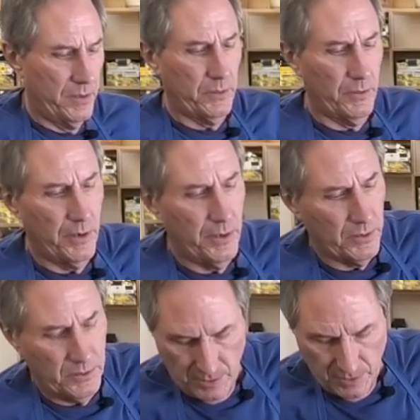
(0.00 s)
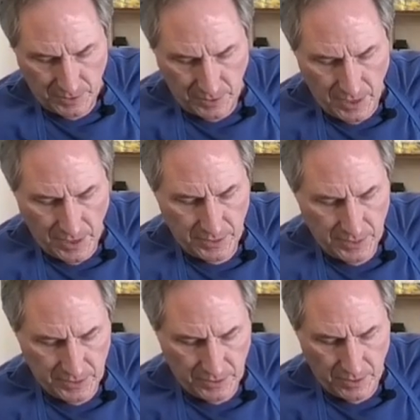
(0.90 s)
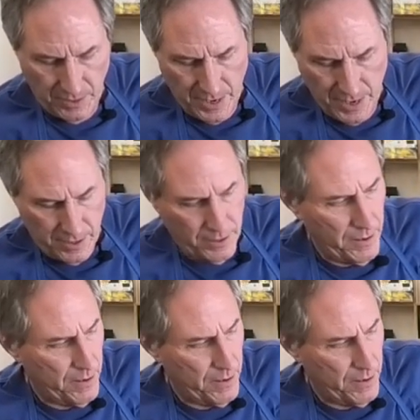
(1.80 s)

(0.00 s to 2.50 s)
So there you can see there's a lot of dust on that.